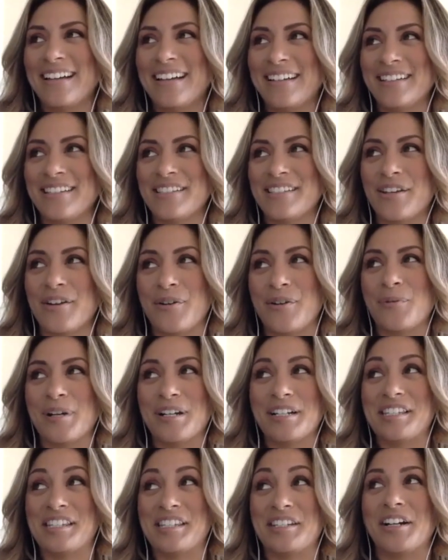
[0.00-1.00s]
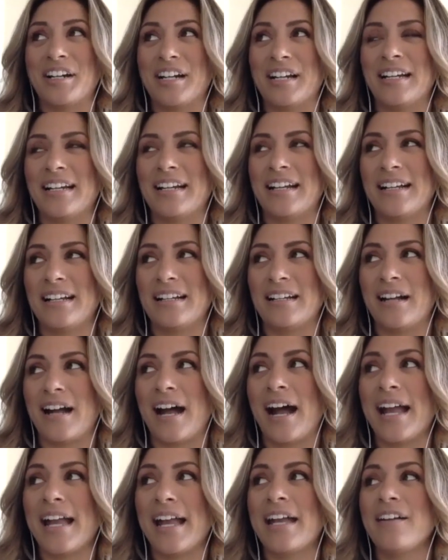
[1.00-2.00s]
so where to start? Uh,
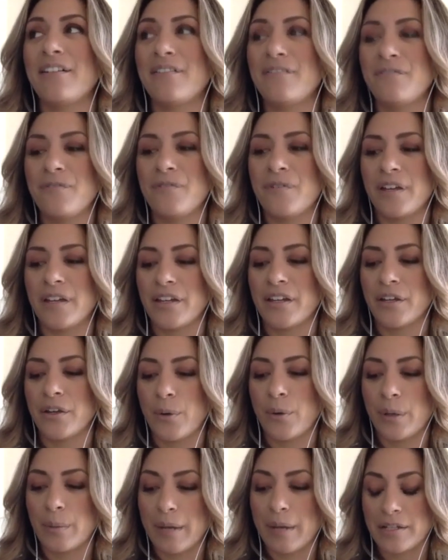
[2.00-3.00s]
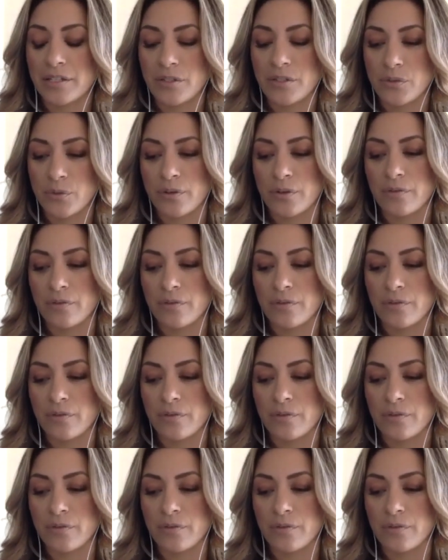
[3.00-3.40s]
I have, going back to sort of